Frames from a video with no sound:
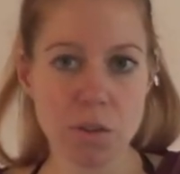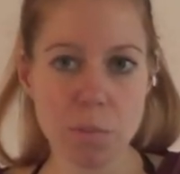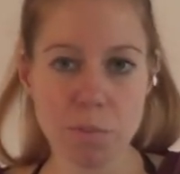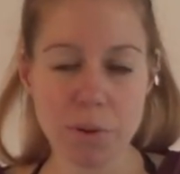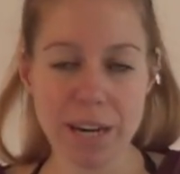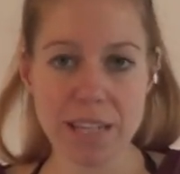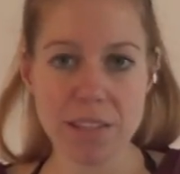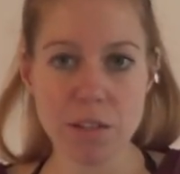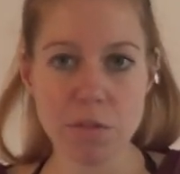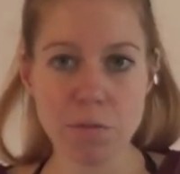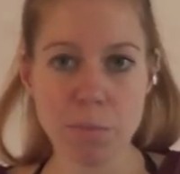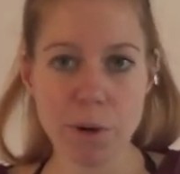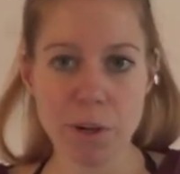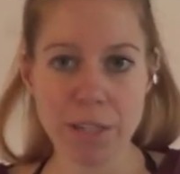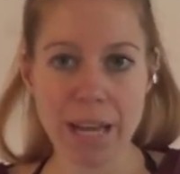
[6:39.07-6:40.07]
the price
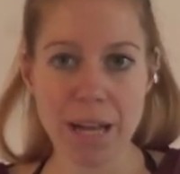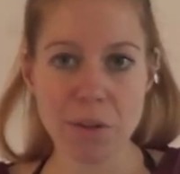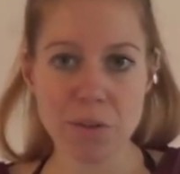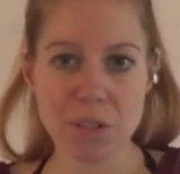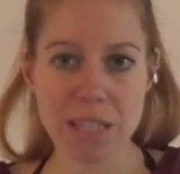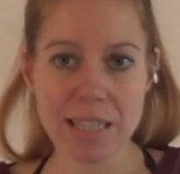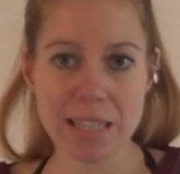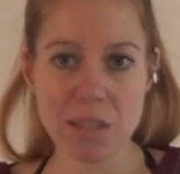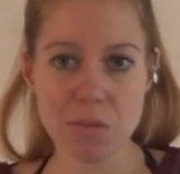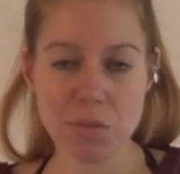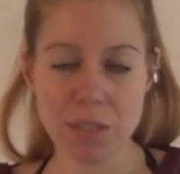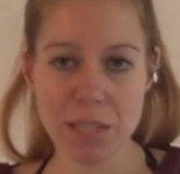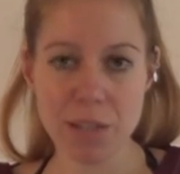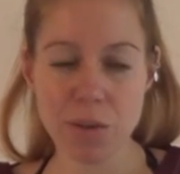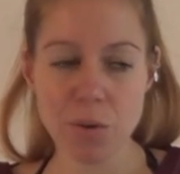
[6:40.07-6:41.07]
of barn owls in this
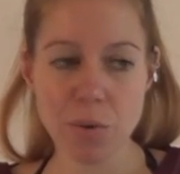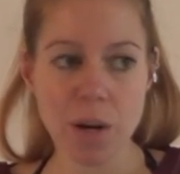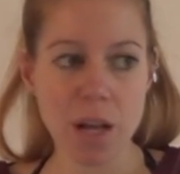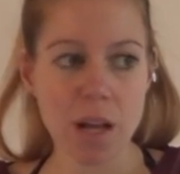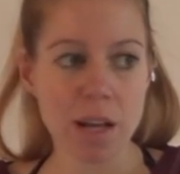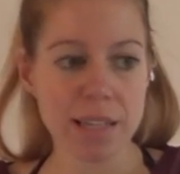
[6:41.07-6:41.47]
video.